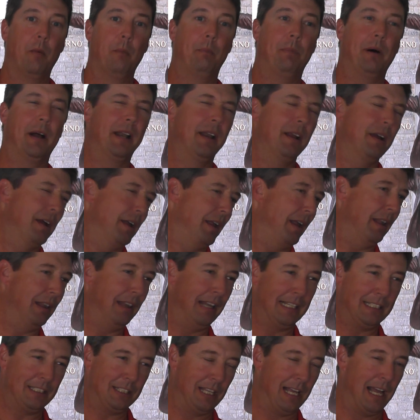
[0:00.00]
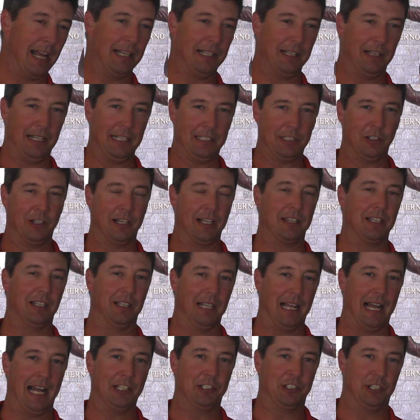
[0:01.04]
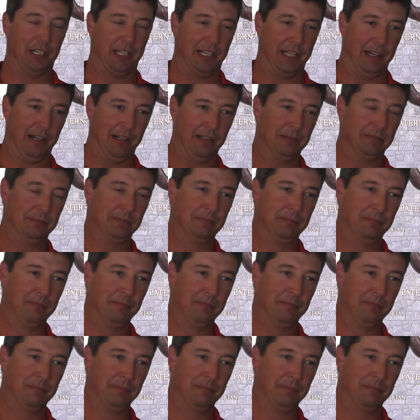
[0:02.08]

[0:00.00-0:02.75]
But let's look at the logic here.